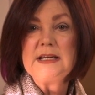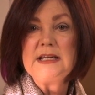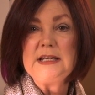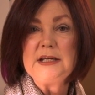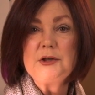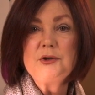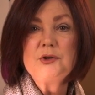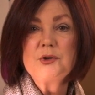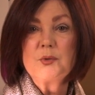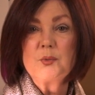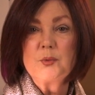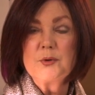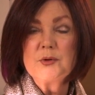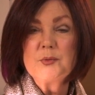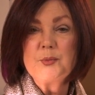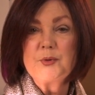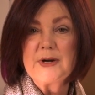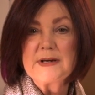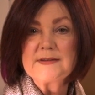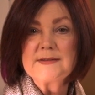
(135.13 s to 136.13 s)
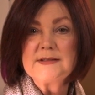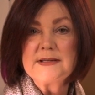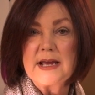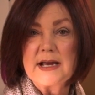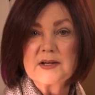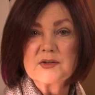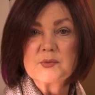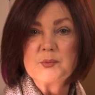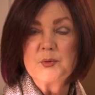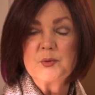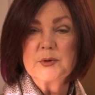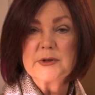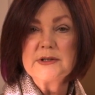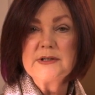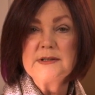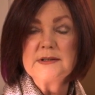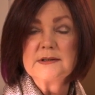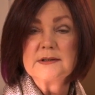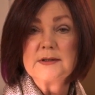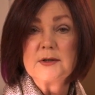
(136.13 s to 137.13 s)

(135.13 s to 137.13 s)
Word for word: in your WordPress dashboard,